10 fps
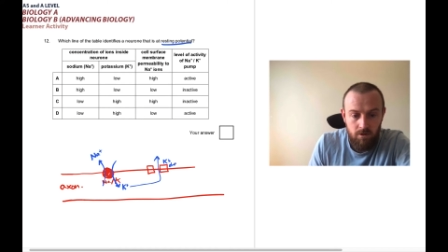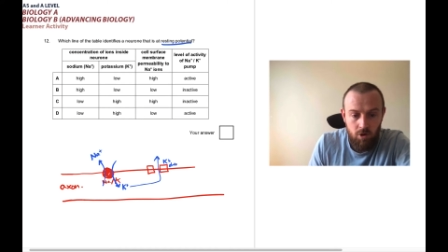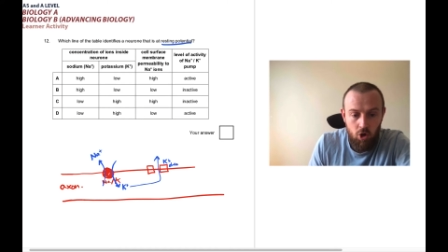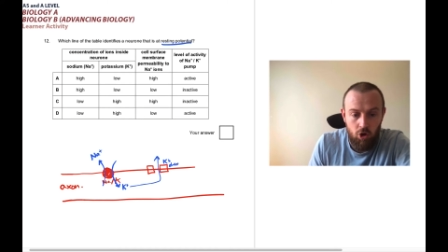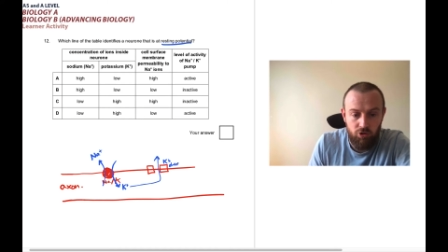
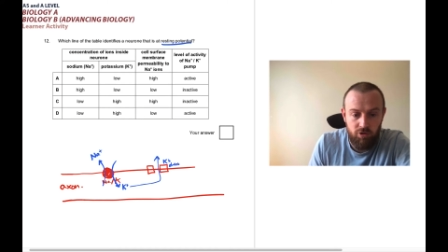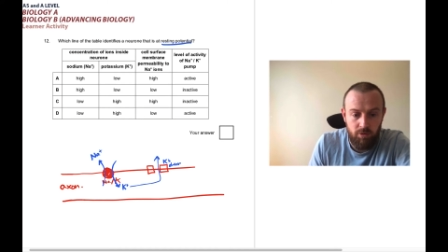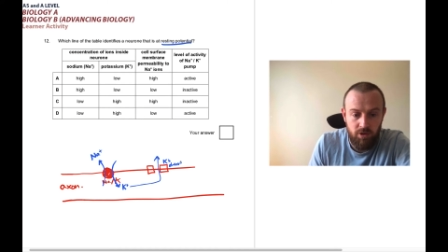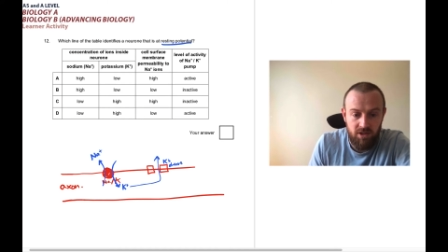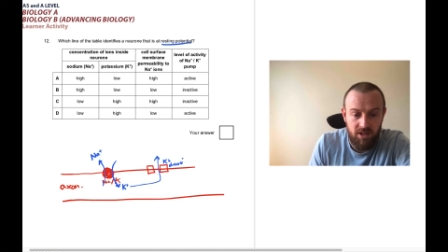
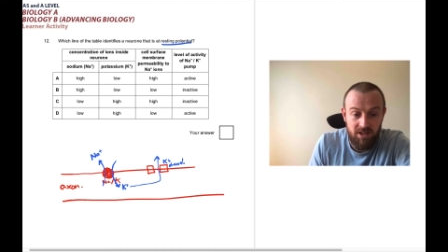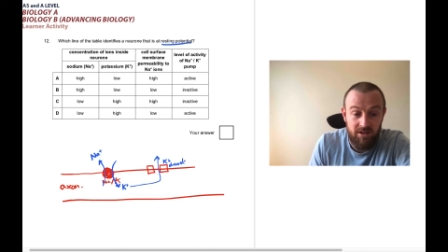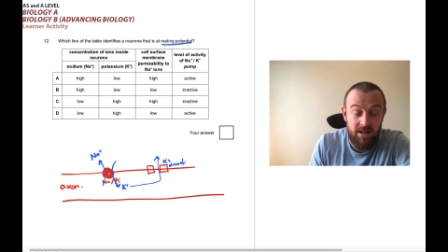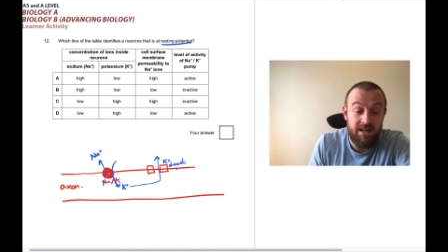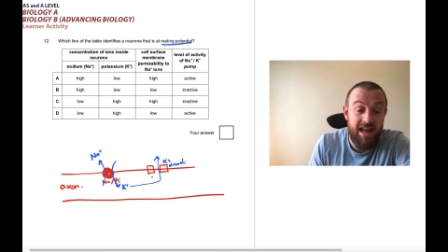contributing to
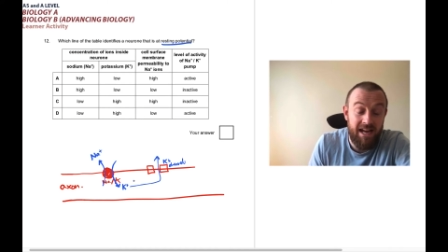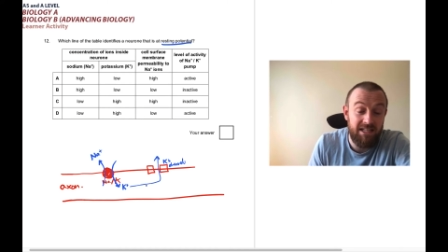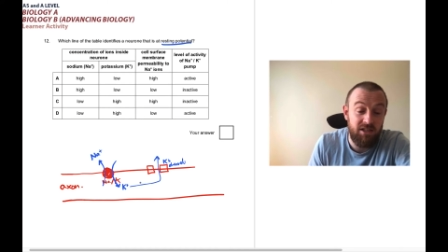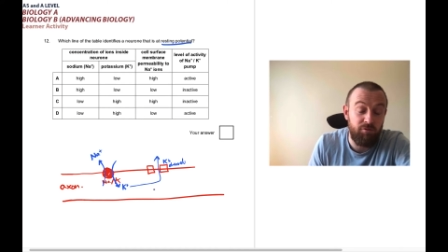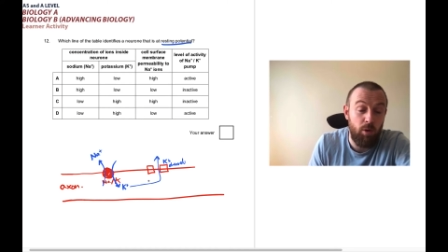the
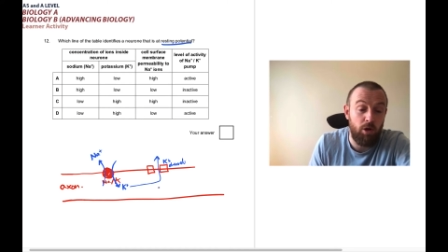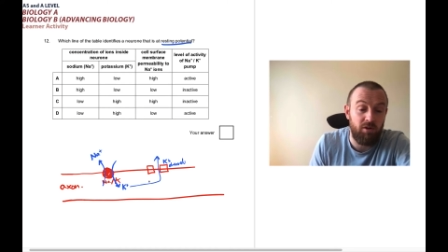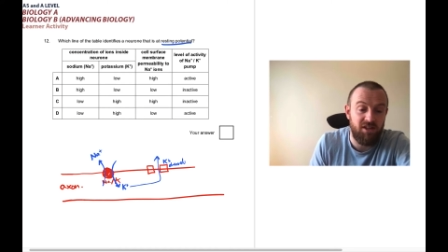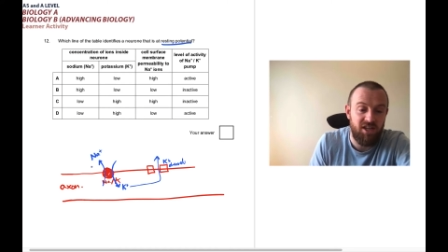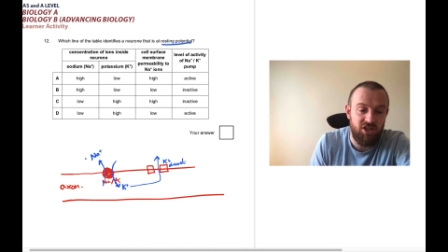negative
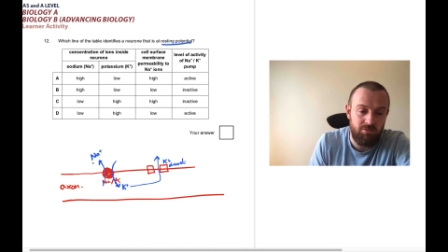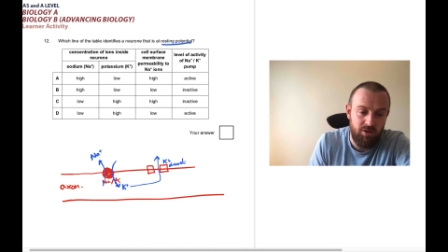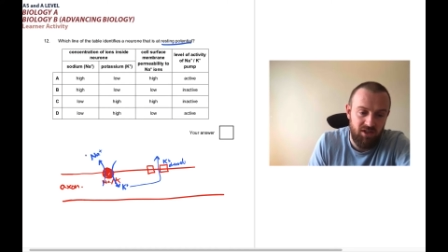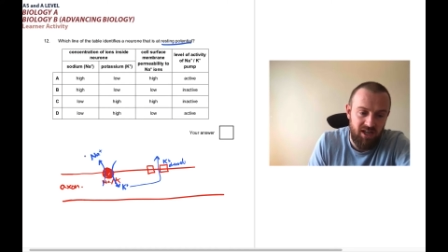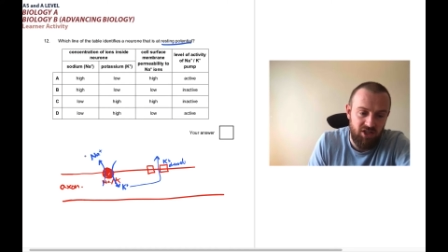polarization
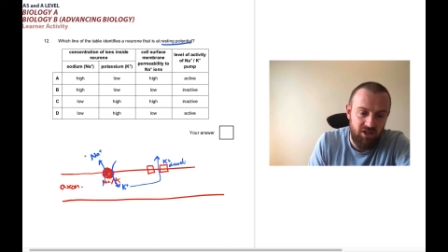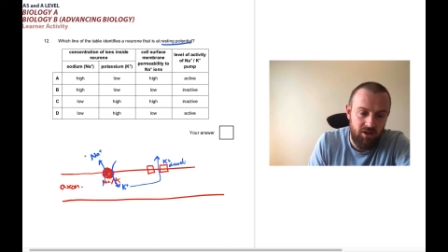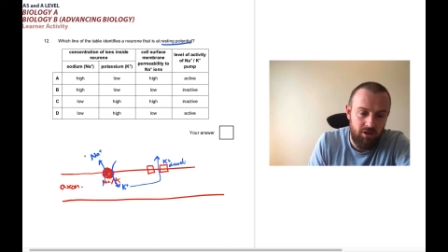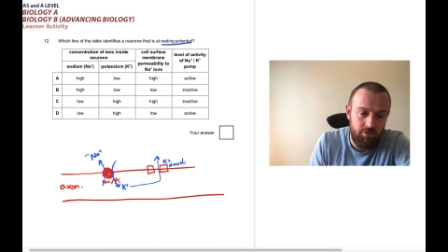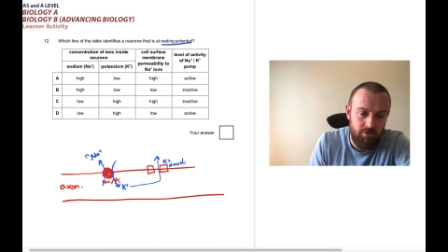because actually
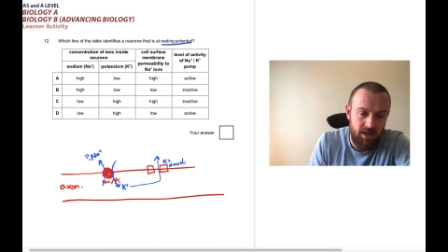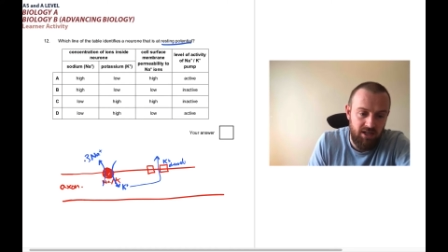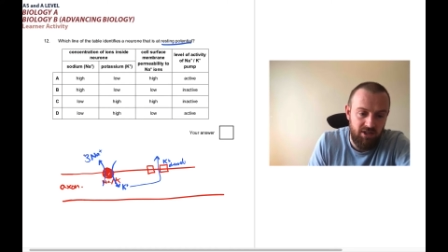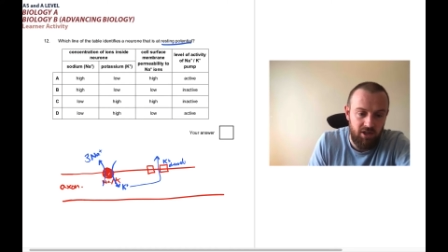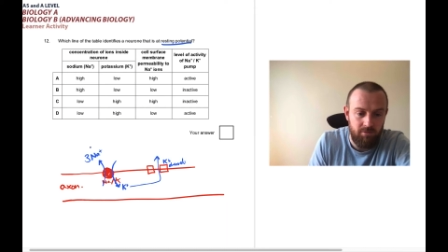3
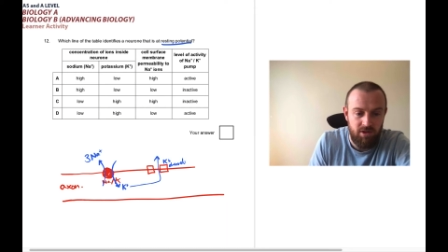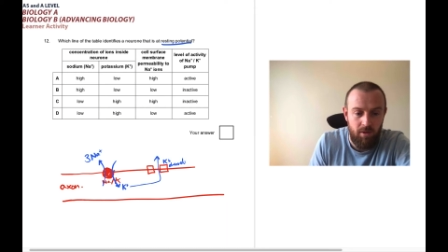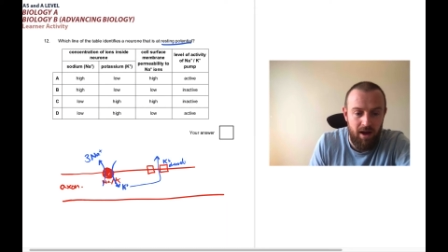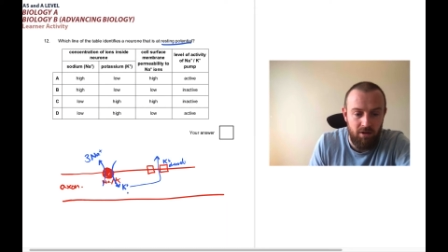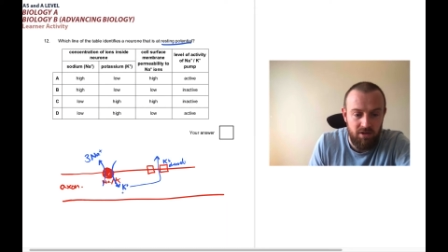sodiums go
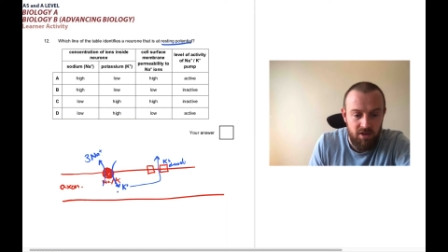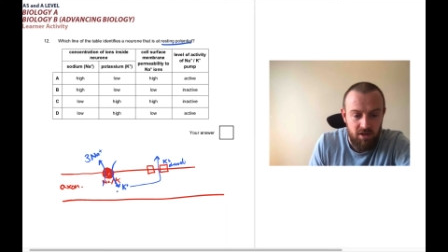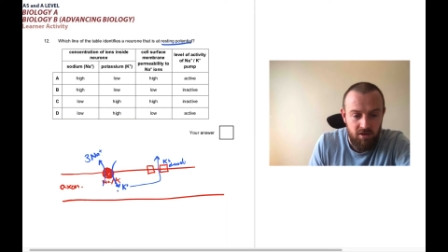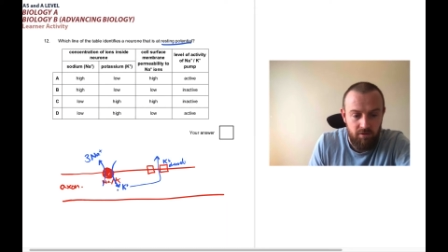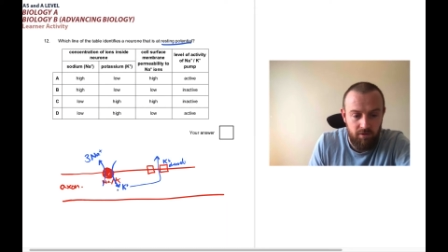out
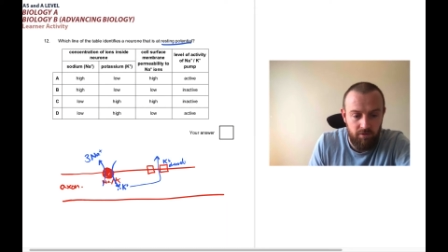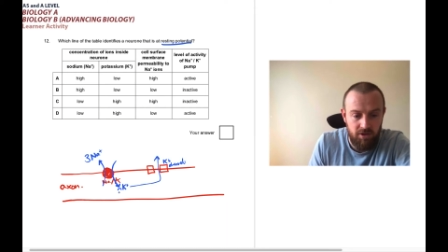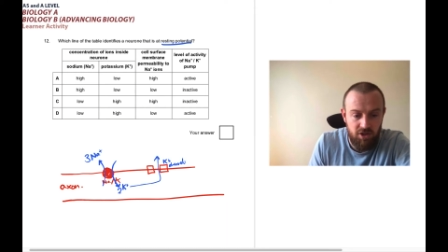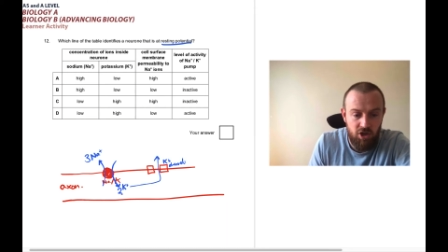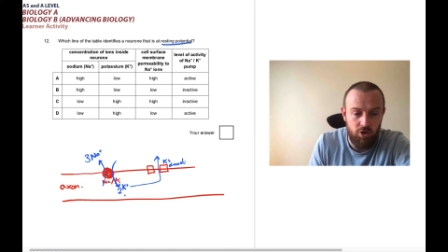for every
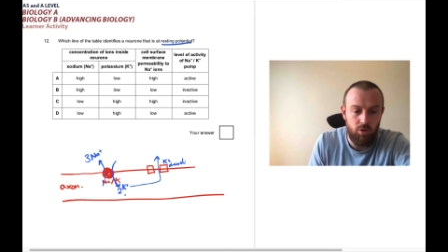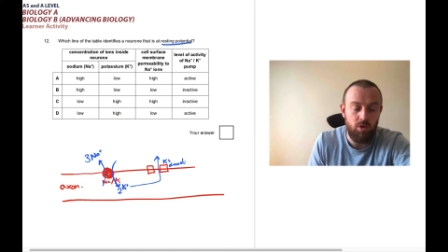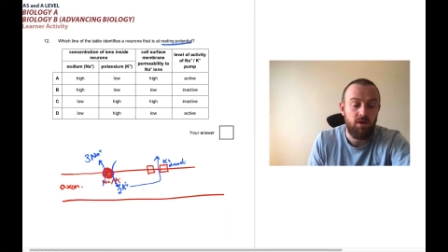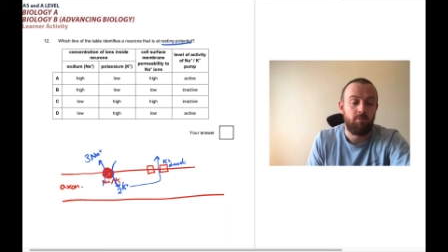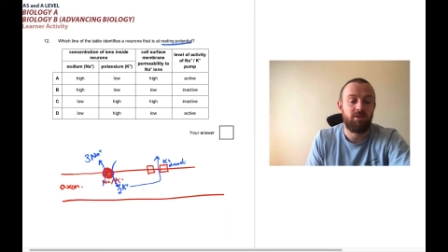2
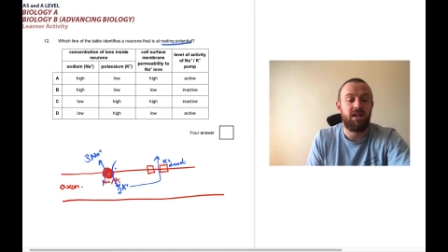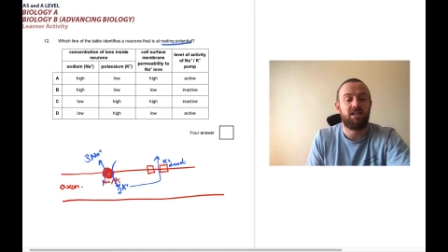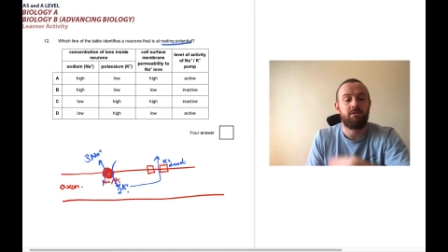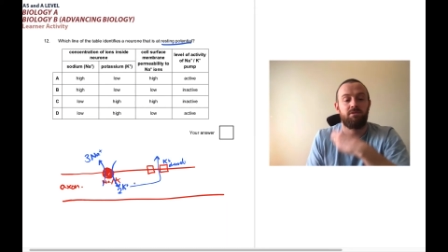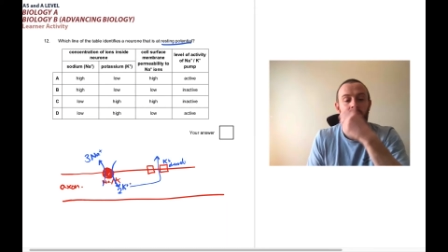
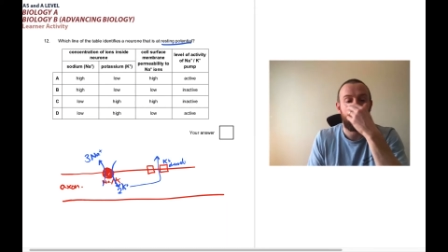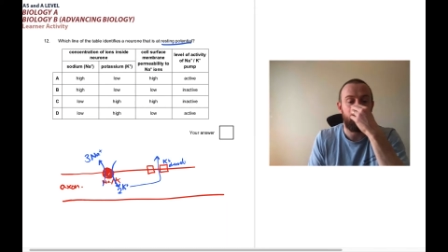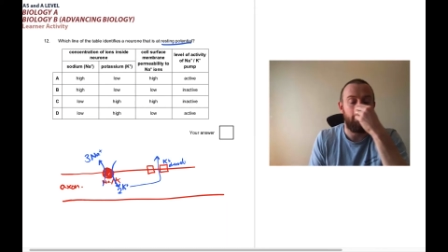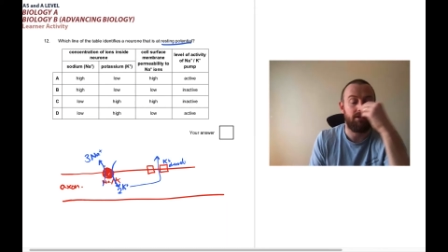potassiums that come in.